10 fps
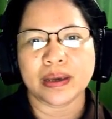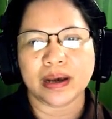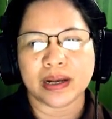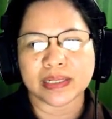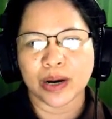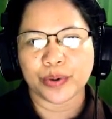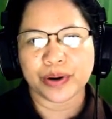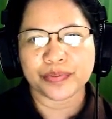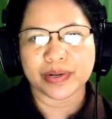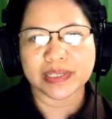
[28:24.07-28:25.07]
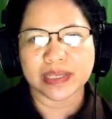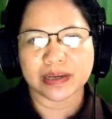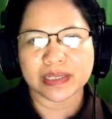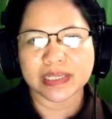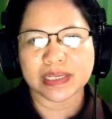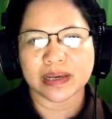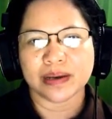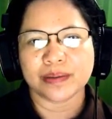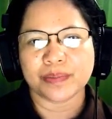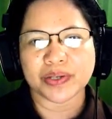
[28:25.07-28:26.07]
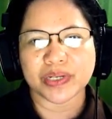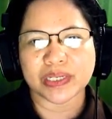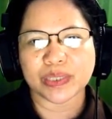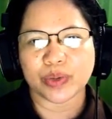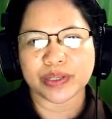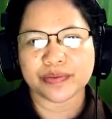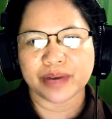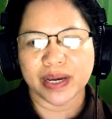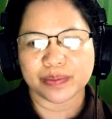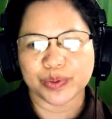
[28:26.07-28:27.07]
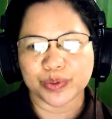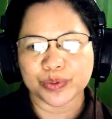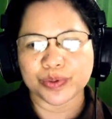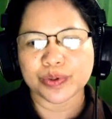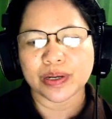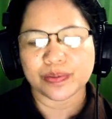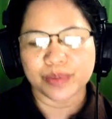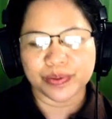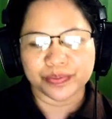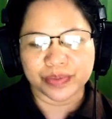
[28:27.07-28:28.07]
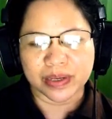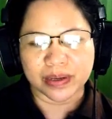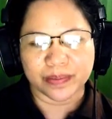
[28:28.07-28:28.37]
as our references, pages 25 to 50.